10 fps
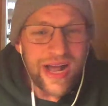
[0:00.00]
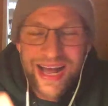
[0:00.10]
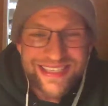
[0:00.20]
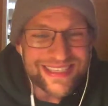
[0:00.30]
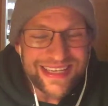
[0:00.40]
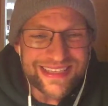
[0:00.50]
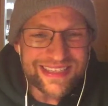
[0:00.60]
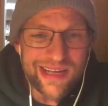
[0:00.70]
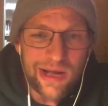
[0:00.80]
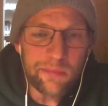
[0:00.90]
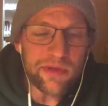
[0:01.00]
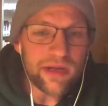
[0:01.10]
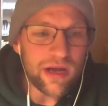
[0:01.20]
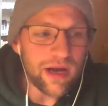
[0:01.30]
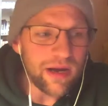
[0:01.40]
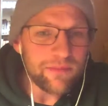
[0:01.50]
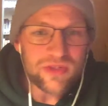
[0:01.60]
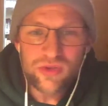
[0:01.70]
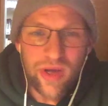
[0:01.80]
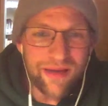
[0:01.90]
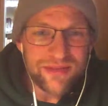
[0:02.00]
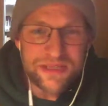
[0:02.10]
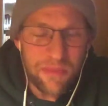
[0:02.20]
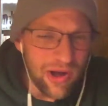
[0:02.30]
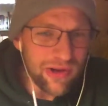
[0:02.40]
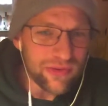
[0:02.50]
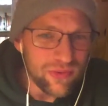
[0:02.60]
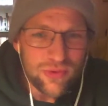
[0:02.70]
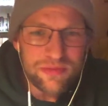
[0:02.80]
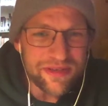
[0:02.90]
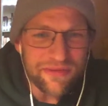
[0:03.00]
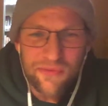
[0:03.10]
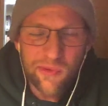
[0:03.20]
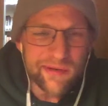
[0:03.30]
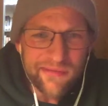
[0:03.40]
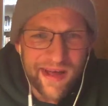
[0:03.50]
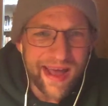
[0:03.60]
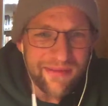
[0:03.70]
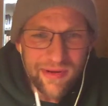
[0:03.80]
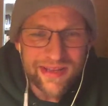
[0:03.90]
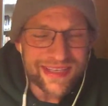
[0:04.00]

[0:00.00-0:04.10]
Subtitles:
I set this up so you have small groups of 4 to 5, right?